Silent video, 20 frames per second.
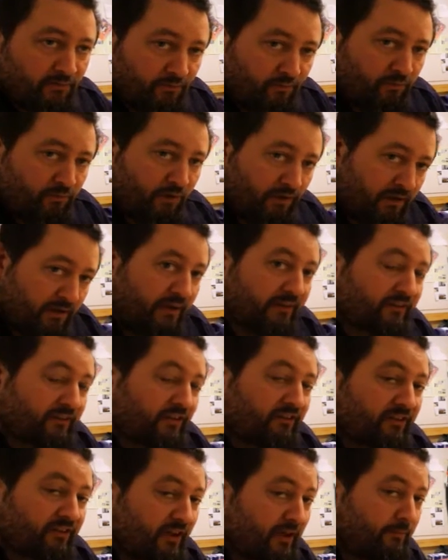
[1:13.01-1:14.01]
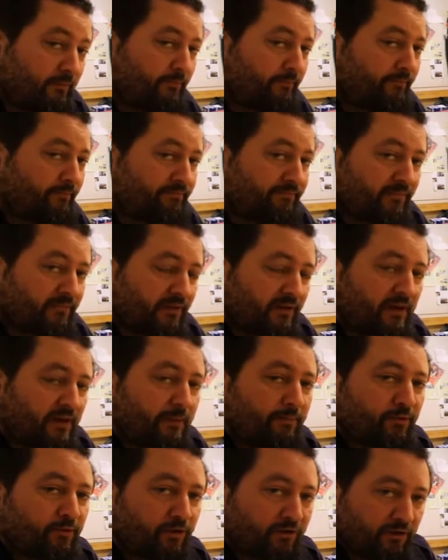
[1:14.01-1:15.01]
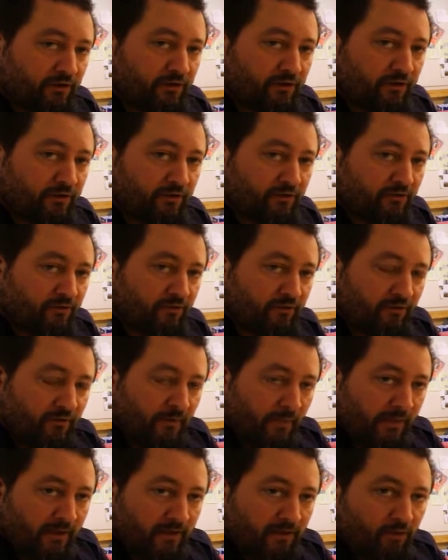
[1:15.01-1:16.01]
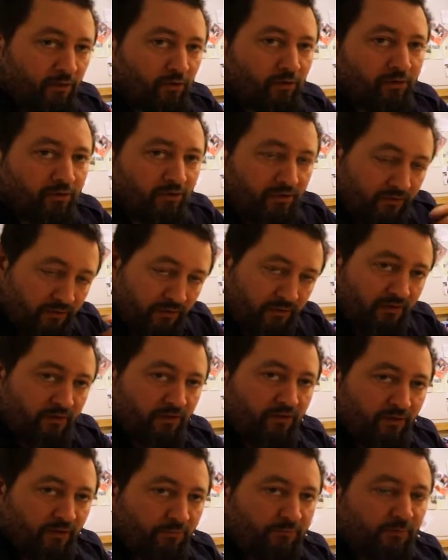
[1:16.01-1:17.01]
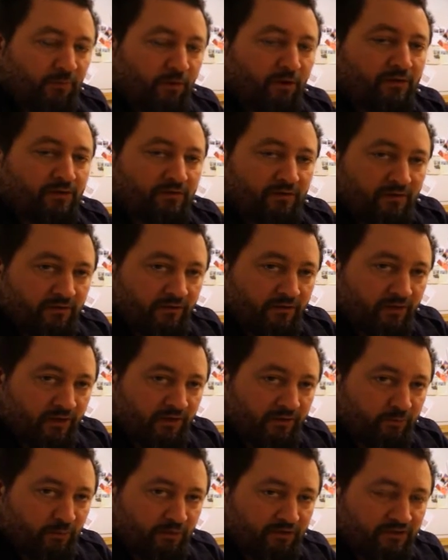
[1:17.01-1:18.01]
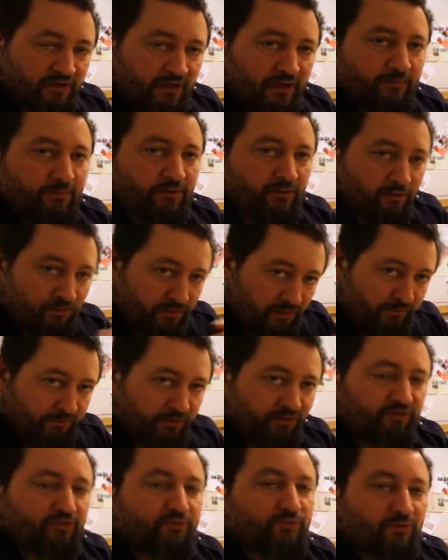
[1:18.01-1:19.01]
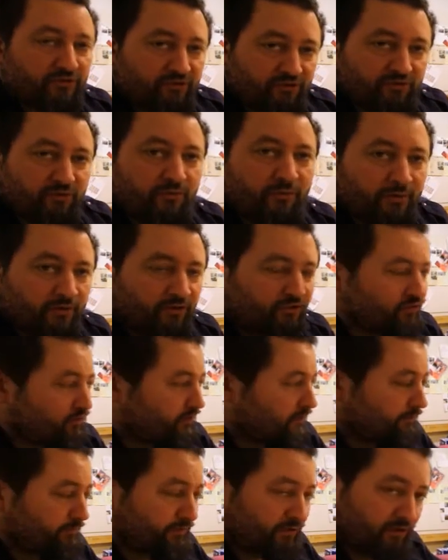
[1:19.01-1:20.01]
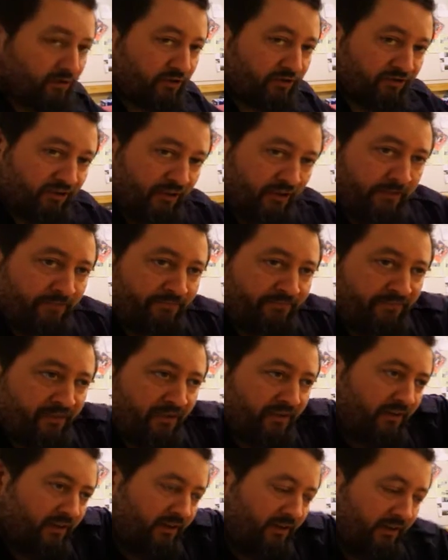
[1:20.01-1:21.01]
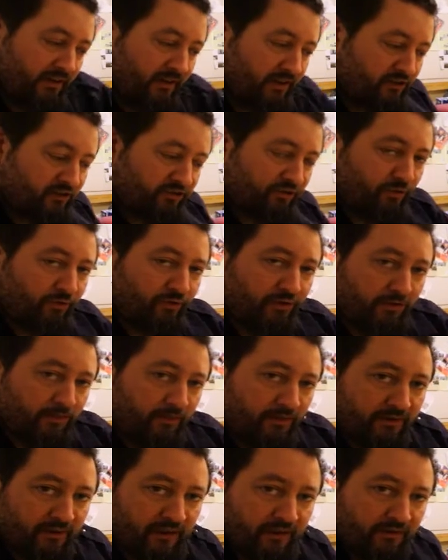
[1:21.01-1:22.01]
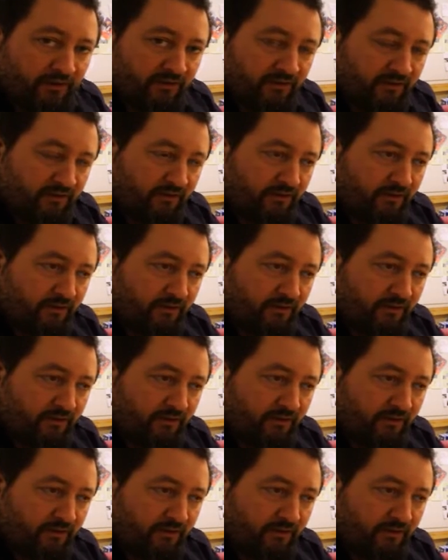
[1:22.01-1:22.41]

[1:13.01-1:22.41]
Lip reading: one at the time, I'm gonna cut all number 1 at one time and all number 2 and so on, because then I can turn them, and that